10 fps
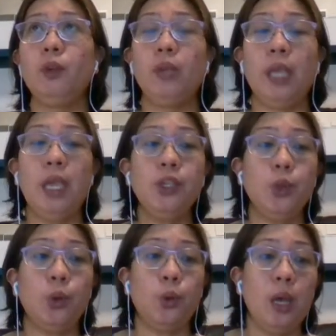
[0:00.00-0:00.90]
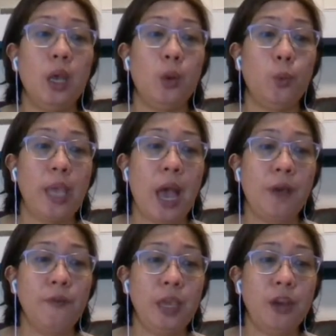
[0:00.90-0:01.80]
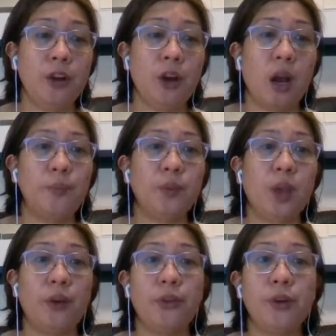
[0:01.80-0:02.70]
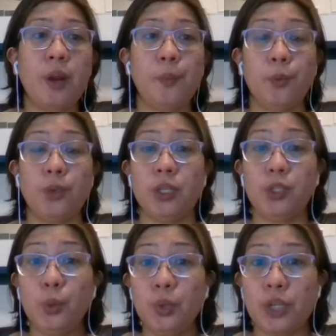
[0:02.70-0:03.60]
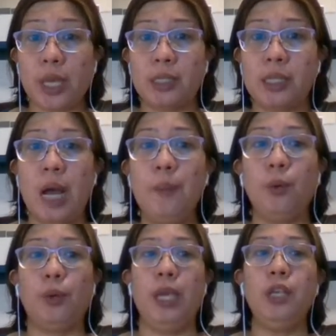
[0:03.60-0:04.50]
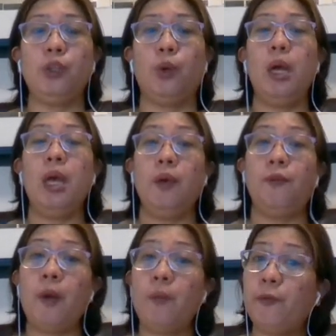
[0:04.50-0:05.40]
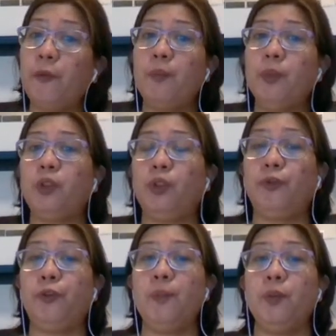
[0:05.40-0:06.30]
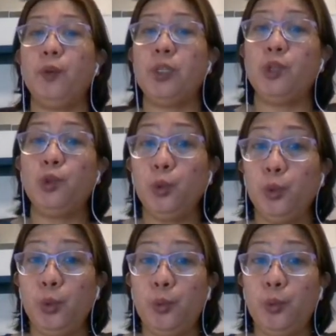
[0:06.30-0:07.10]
Okay, so we have here other approaches to checksum. Okay, so from those two